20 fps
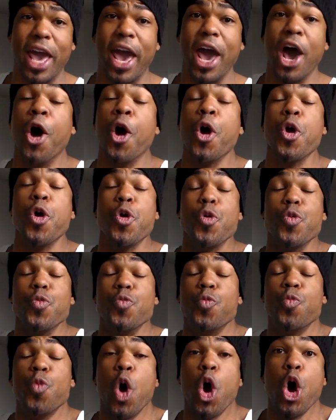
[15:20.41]
Yeah.
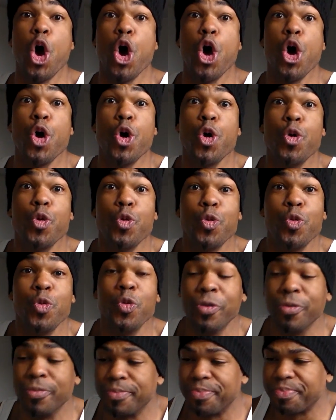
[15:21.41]
Woo!